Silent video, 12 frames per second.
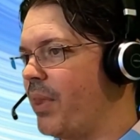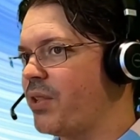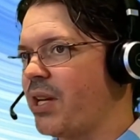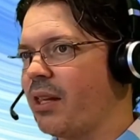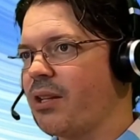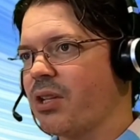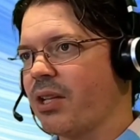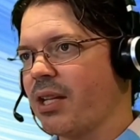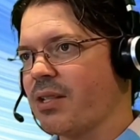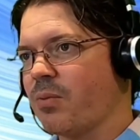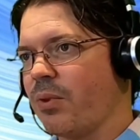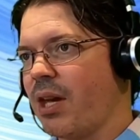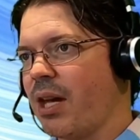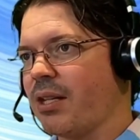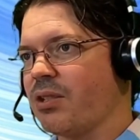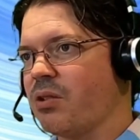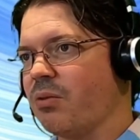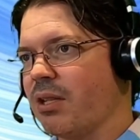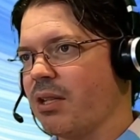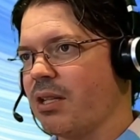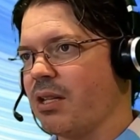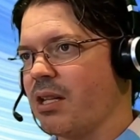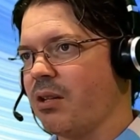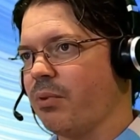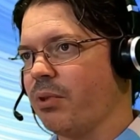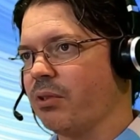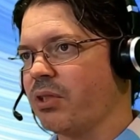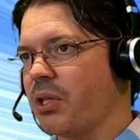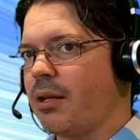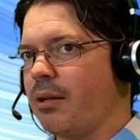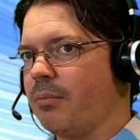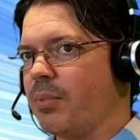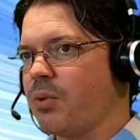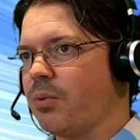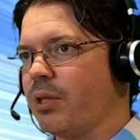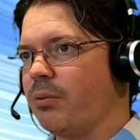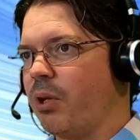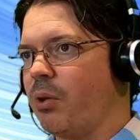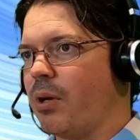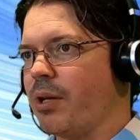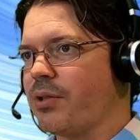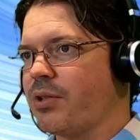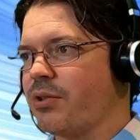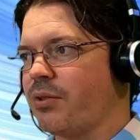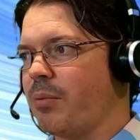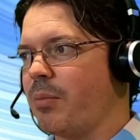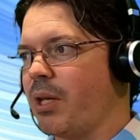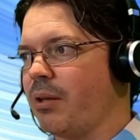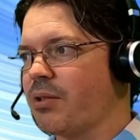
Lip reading: The challenge, I guess, with that is doing it in near real time, which really requires streaming.